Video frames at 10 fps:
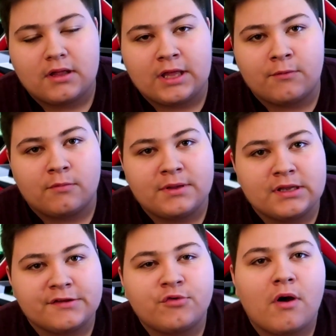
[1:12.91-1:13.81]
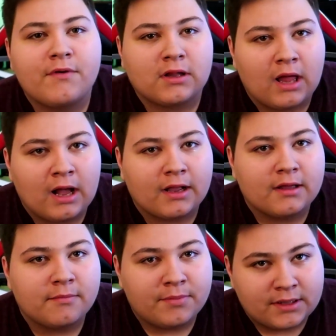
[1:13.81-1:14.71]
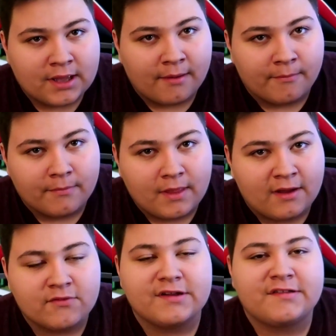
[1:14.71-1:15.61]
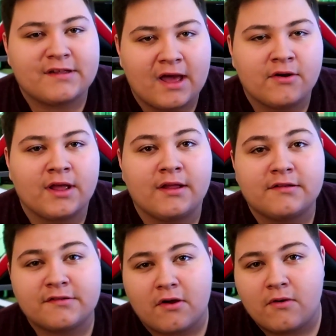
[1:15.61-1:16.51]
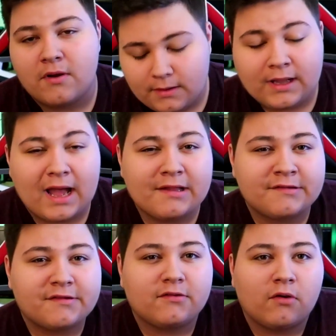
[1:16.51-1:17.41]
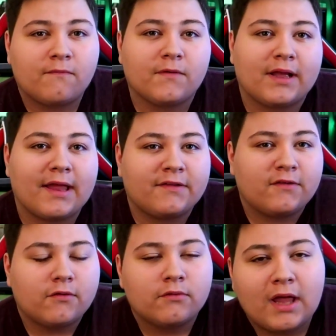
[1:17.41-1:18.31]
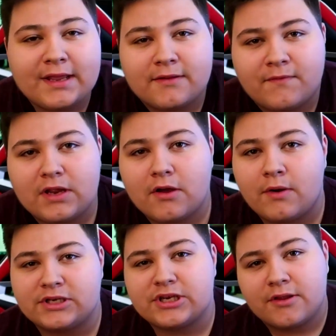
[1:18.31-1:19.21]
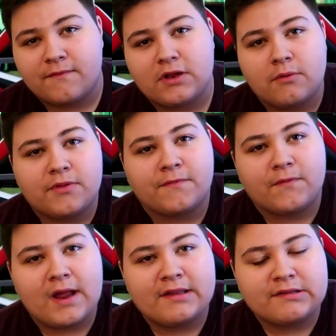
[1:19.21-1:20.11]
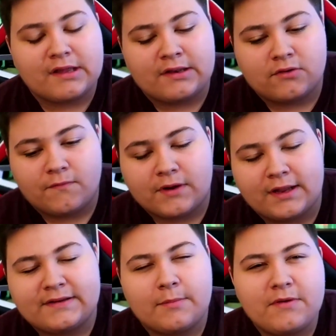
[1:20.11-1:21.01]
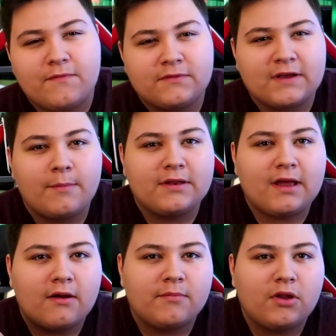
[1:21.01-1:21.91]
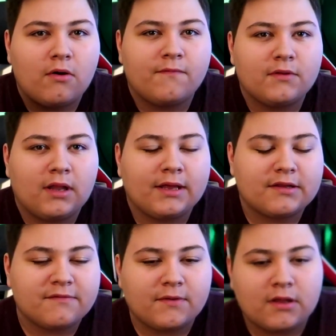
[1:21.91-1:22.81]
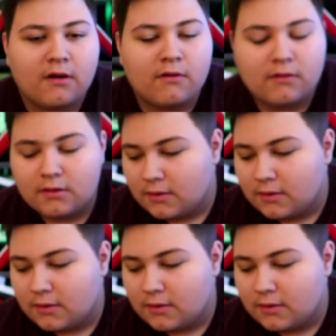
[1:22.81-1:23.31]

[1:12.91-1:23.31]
it will be 12 o'clock p.m. every Saturday. So, guys, don't forget to like the video and share the video with your friends, and don't forget, tell me down below if you like this video.